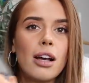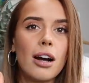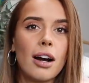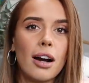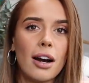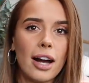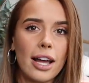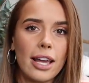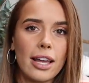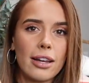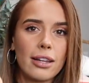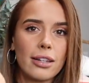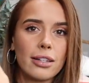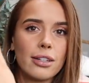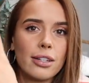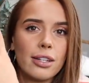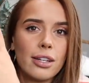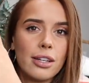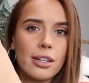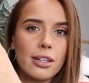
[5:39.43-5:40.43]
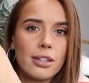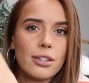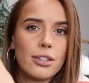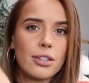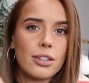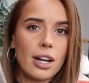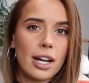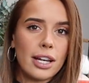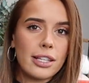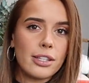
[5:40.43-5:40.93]
higher
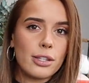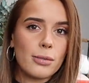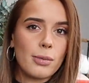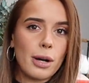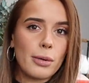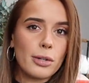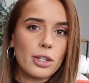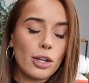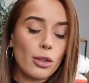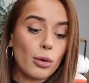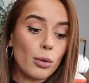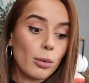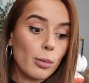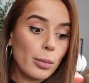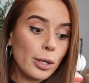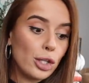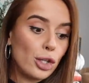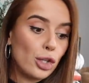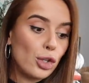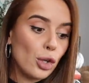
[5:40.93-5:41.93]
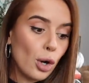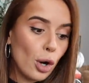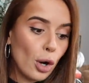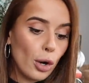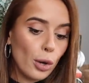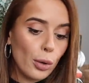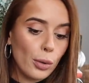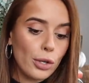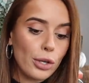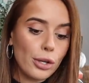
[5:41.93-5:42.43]
sides as well, which I thought would be
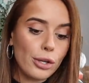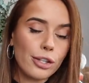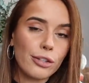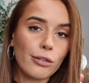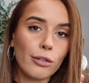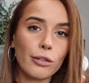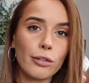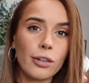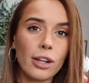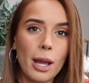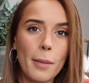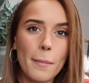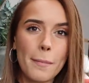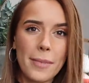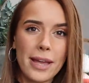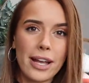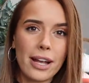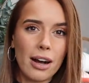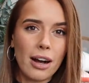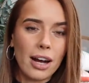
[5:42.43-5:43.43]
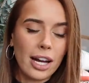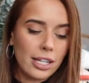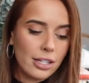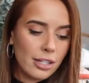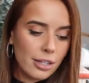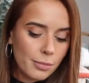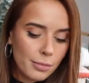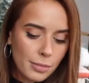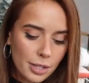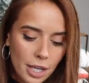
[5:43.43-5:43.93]
so useful for like bigger
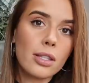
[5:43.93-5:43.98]
items.